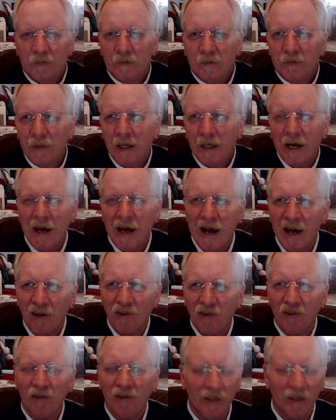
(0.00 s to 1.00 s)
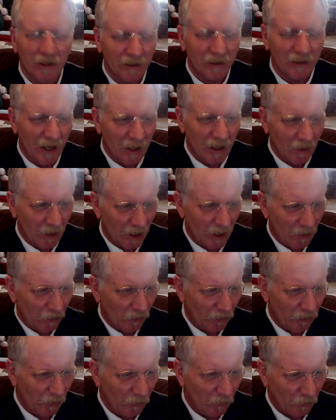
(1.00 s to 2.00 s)
Yeah, actually, I
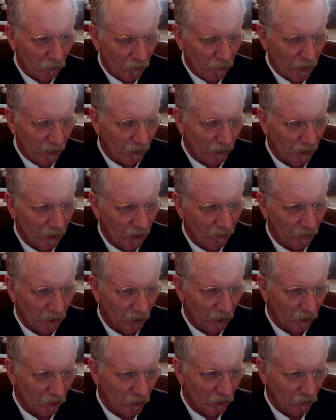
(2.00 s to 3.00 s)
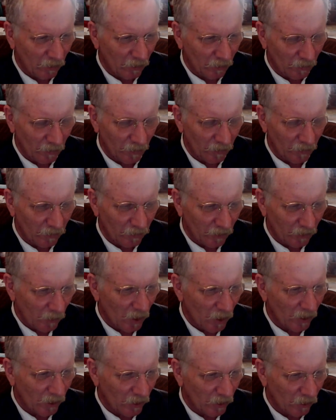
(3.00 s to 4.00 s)
was able to find some
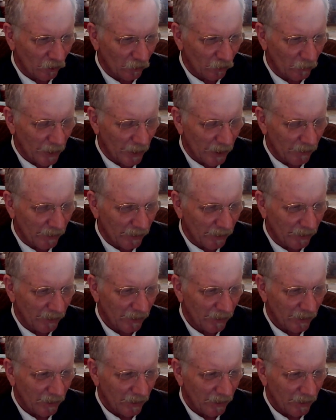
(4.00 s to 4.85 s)
articles about it.